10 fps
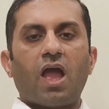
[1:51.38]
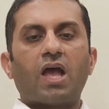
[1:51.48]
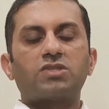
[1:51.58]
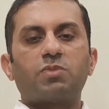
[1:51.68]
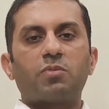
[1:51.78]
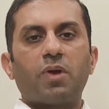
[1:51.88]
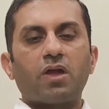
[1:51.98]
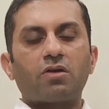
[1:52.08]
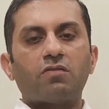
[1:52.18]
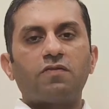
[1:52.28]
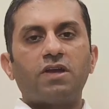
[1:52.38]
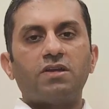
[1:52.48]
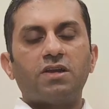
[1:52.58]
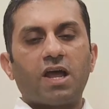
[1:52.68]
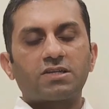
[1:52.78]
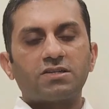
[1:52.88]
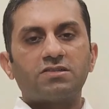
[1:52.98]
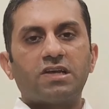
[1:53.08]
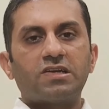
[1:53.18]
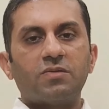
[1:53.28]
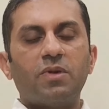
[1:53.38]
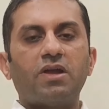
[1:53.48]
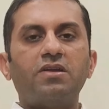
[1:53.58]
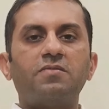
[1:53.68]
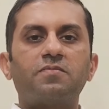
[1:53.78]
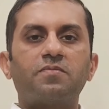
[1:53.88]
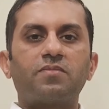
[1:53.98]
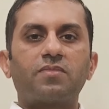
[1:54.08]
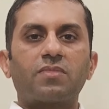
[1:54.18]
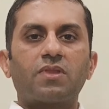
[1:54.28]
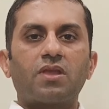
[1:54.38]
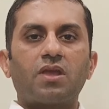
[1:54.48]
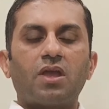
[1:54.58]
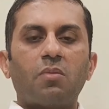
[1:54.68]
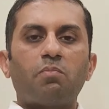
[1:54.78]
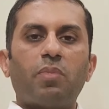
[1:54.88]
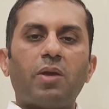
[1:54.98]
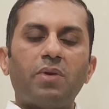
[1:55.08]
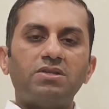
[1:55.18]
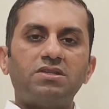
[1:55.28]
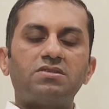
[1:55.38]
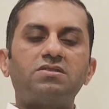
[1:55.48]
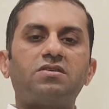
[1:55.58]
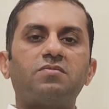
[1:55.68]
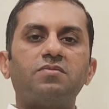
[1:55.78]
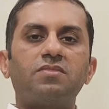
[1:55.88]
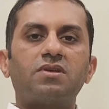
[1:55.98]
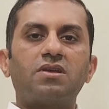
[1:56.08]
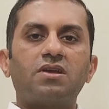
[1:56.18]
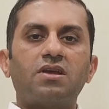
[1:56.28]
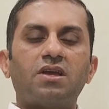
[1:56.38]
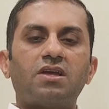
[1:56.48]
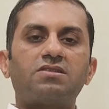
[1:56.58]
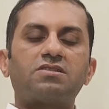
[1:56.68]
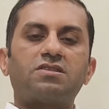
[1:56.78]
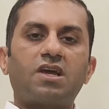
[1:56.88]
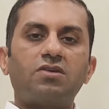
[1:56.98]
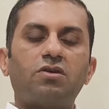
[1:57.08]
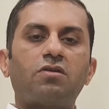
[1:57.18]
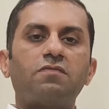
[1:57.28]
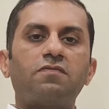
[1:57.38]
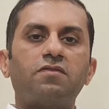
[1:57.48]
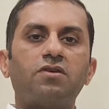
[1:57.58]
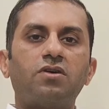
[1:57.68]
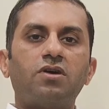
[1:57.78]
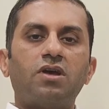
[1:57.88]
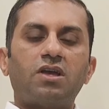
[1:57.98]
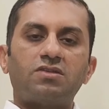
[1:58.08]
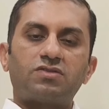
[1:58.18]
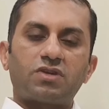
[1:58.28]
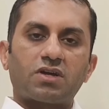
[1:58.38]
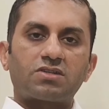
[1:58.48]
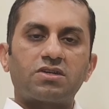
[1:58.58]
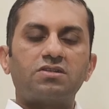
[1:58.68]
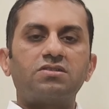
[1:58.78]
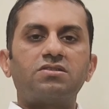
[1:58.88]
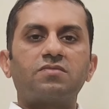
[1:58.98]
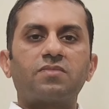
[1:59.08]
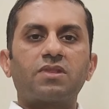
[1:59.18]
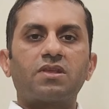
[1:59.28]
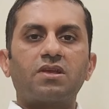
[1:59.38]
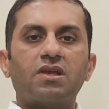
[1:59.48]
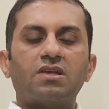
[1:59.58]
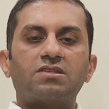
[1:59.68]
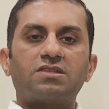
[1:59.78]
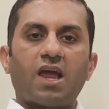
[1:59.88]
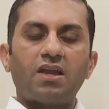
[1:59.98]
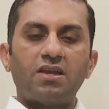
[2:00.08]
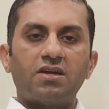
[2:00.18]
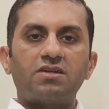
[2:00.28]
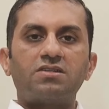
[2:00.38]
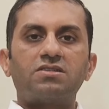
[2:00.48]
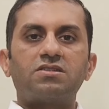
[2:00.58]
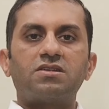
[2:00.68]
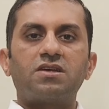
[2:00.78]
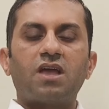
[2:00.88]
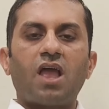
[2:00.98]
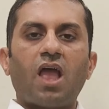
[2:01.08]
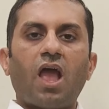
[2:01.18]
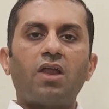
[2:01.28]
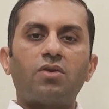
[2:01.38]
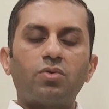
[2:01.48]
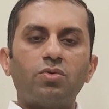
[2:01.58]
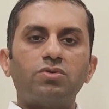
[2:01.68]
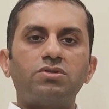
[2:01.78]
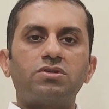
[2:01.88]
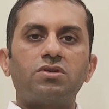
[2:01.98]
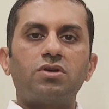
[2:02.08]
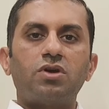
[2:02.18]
As per Bank of International Settlement, payment system is a set of instructions, standards and rules